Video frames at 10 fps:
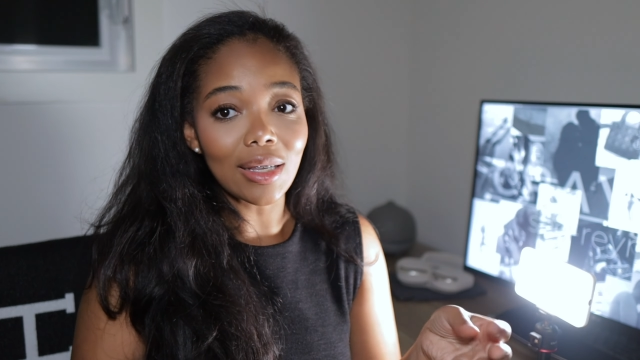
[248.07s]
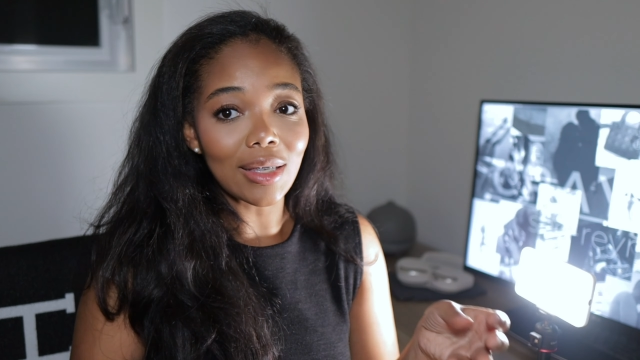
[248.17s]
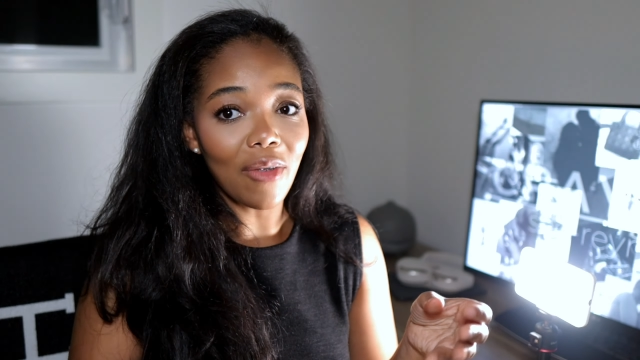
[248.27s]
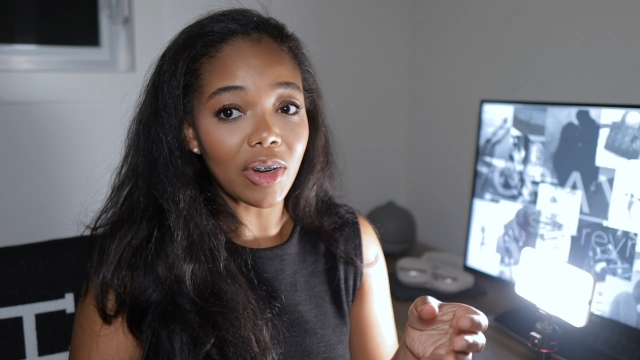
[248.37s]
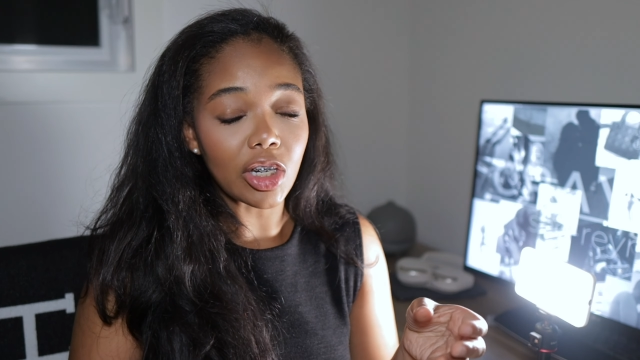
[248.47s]

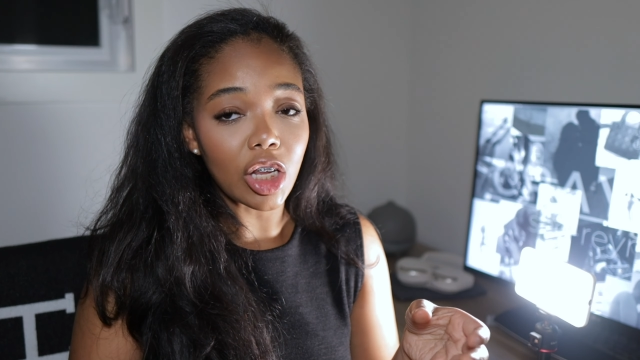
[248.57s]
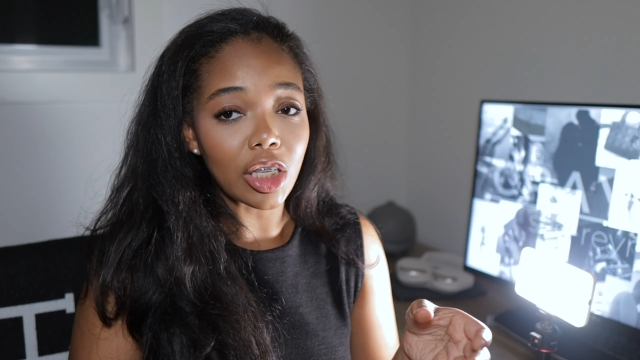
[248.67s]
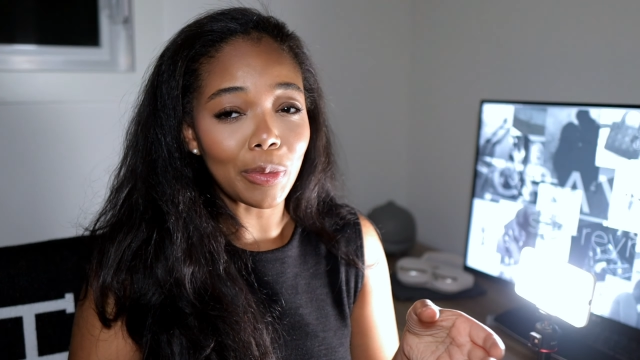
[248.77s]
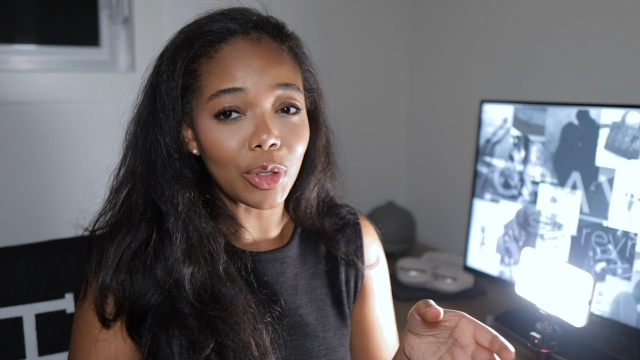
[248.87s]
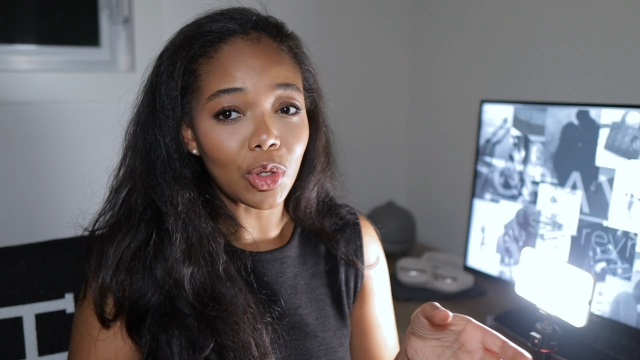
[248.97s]
does have an
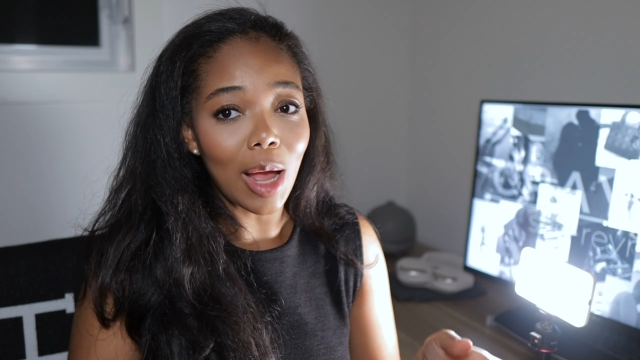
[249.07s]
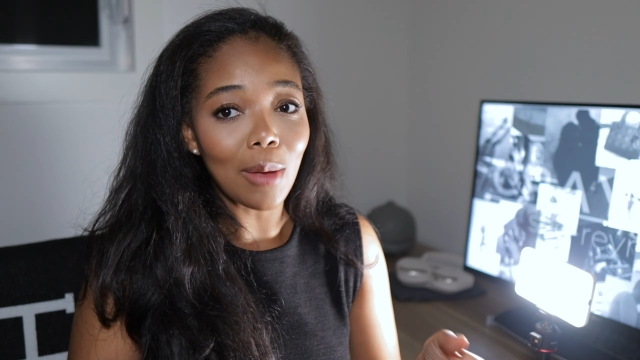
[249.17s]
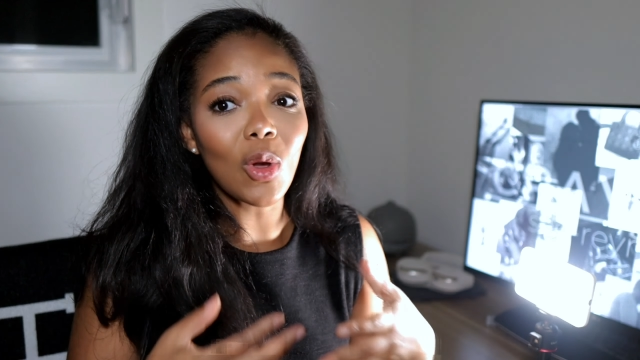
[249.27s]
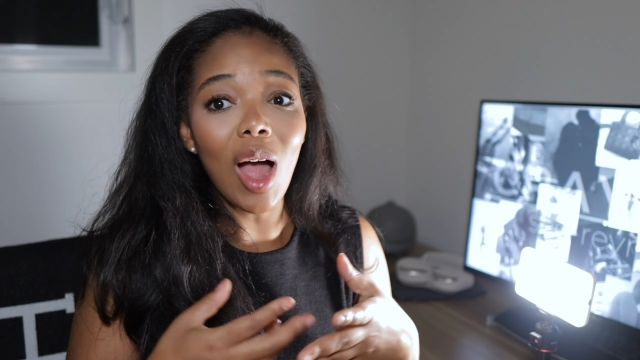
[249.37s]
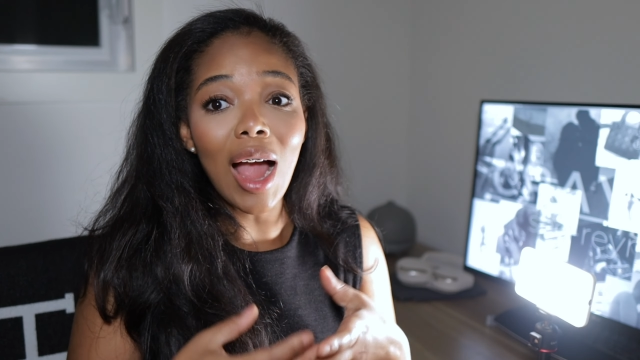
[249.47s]
adjustable
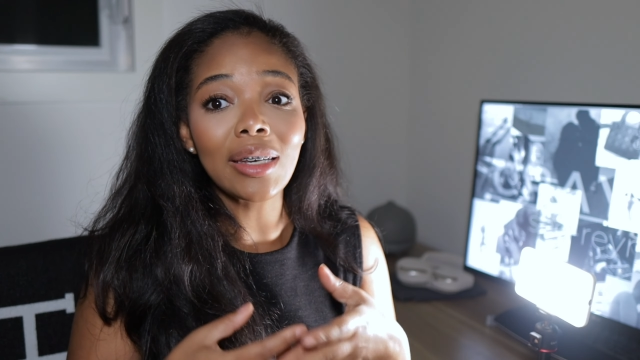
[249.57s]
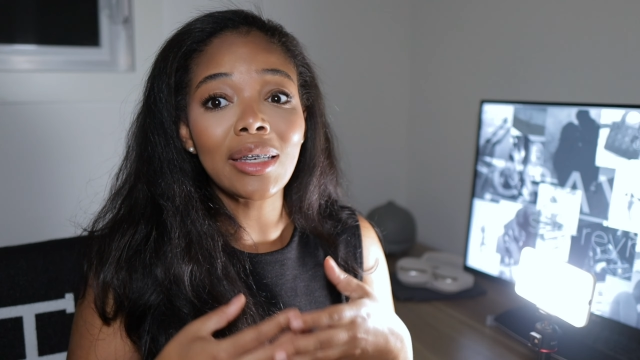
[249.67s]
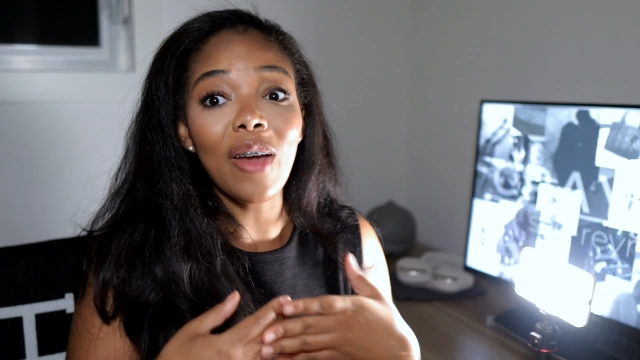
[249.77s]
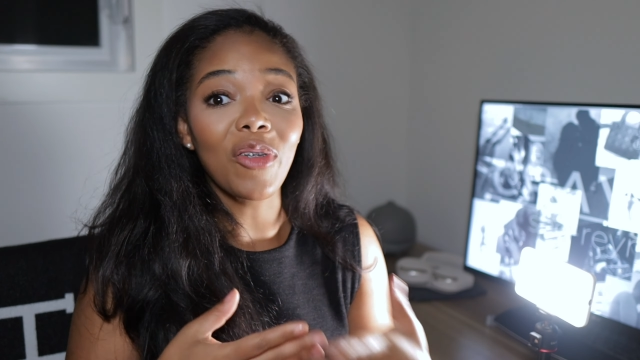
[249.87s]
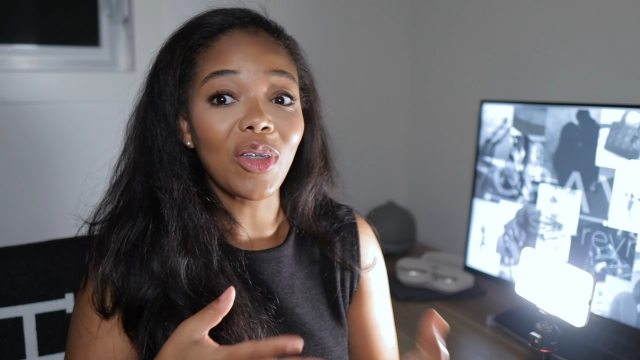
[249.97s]
strap, so I
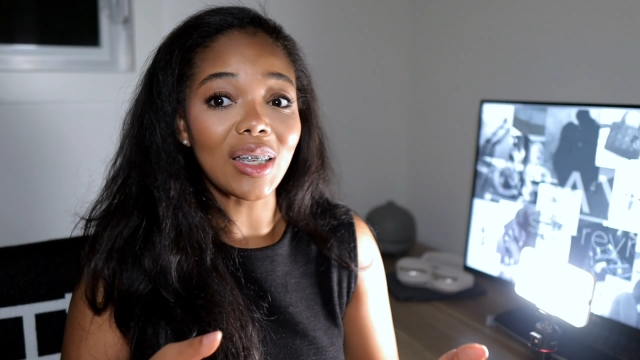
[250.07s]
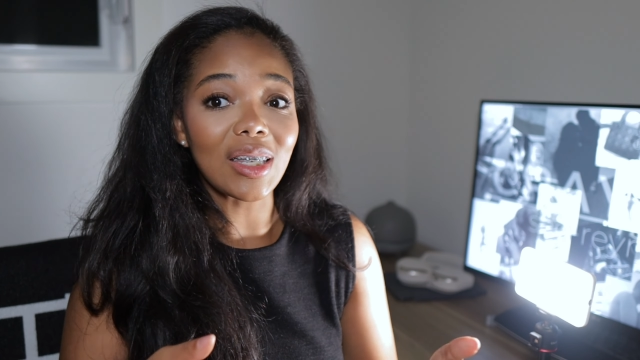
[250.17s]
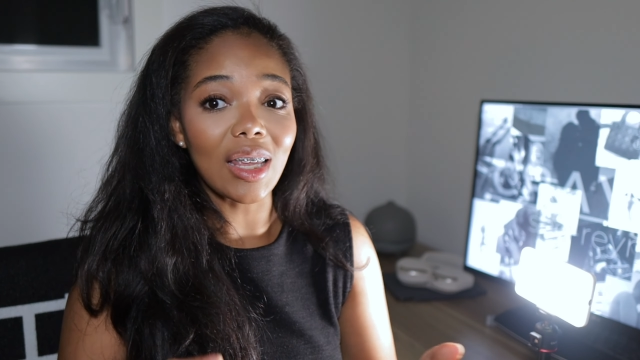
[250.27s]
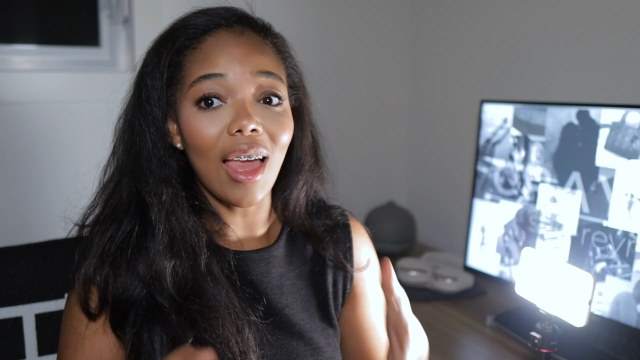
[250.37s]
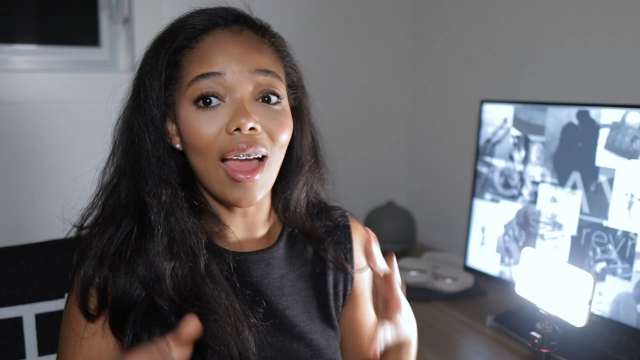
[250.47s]
definitely
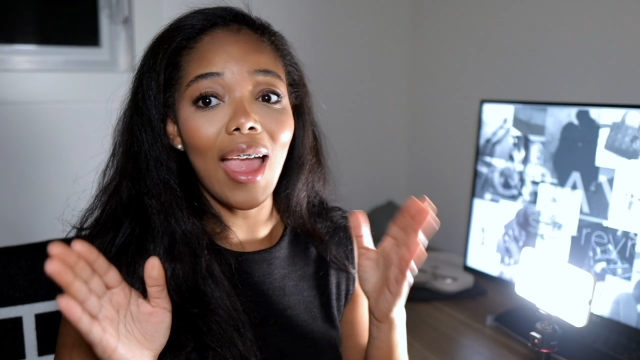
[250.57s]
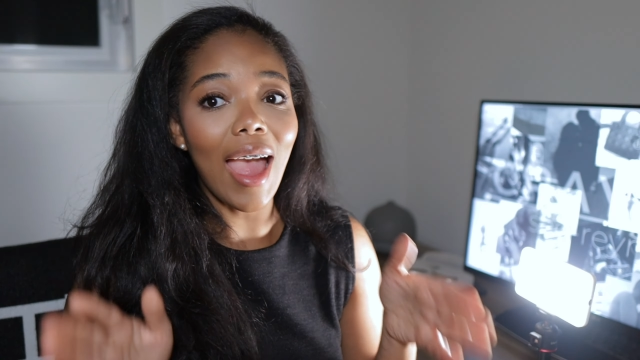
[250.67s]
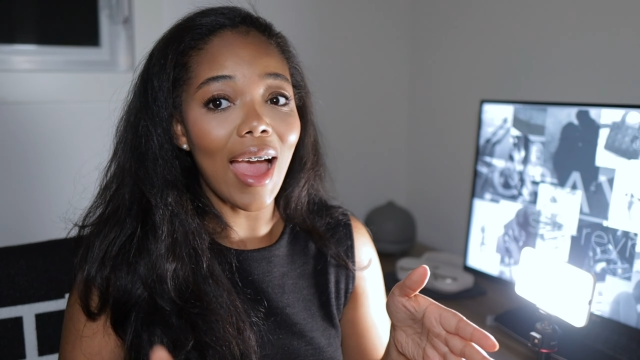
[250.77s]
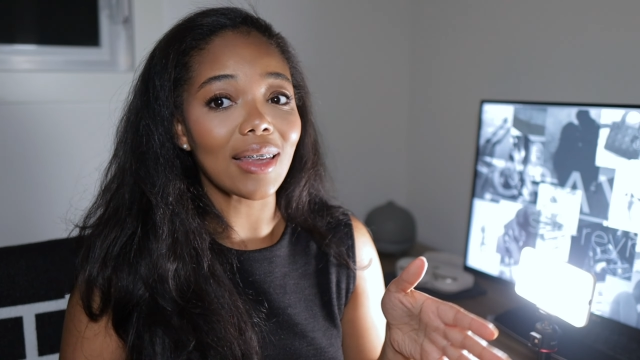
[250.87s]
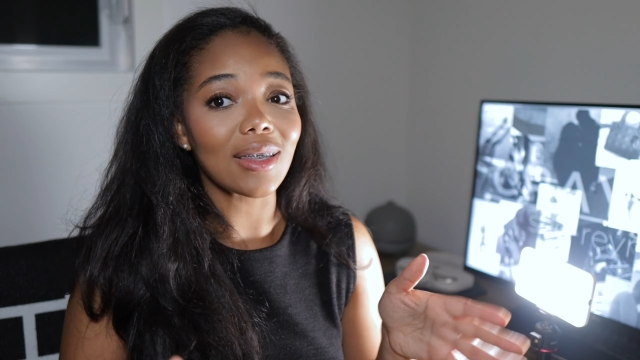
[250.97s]
see that
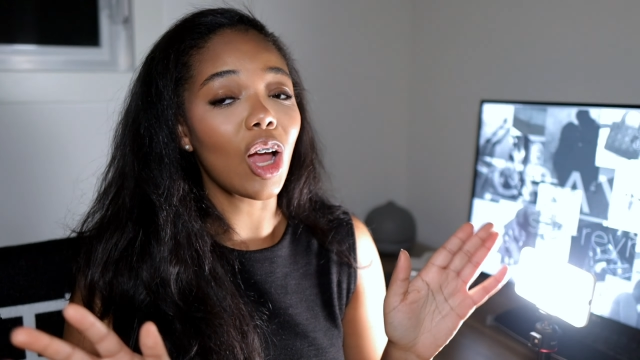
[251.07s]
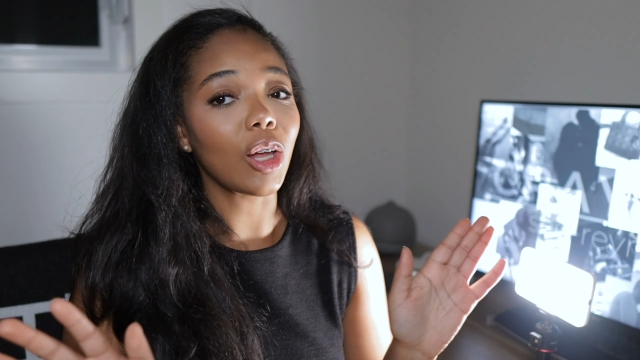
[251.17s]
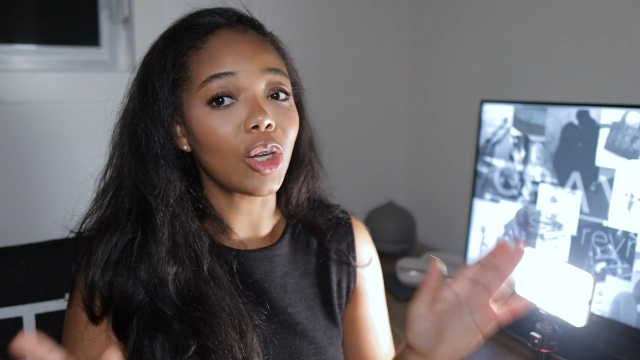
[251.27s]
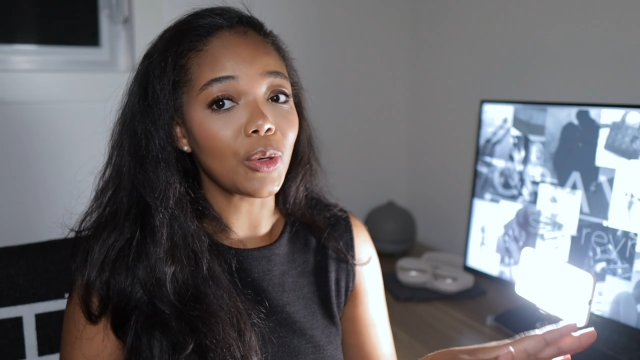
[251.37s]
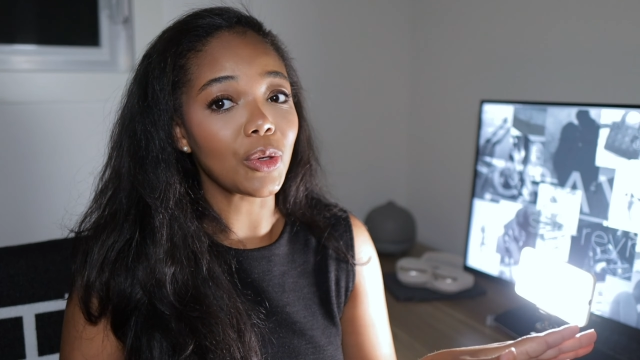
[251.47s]
as
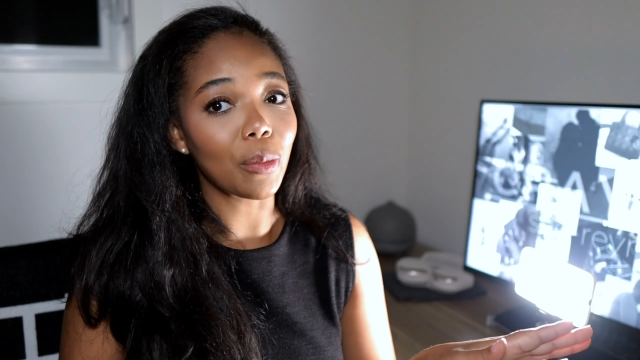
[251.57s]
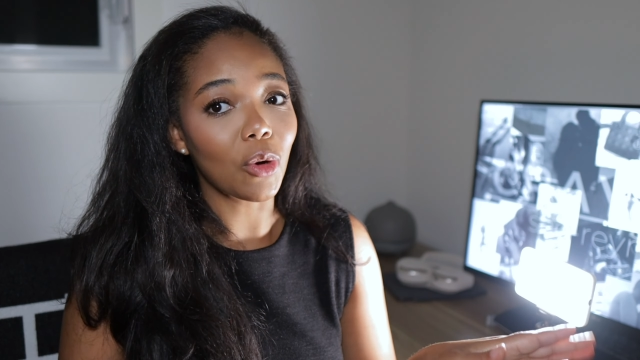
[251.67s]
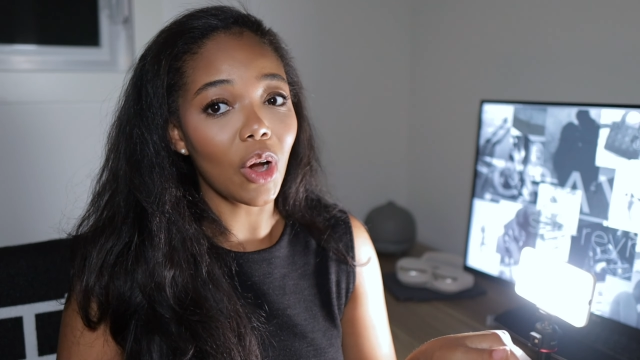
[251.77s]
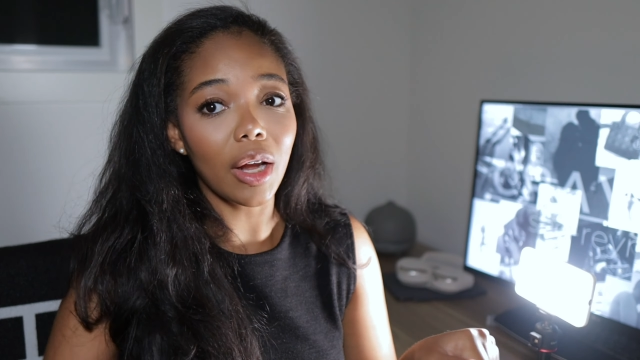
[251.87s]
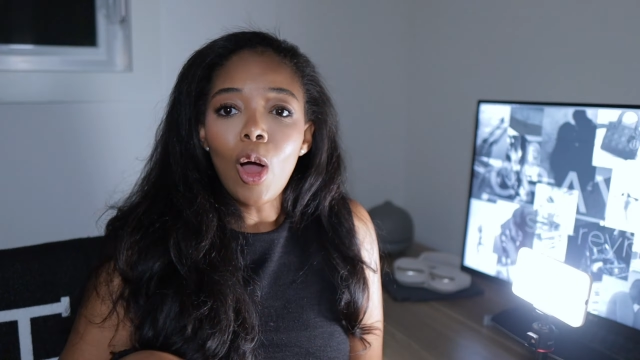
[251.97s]
a huge
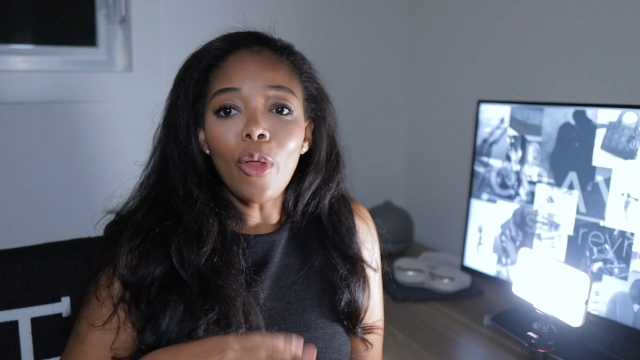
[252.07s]
upgrade.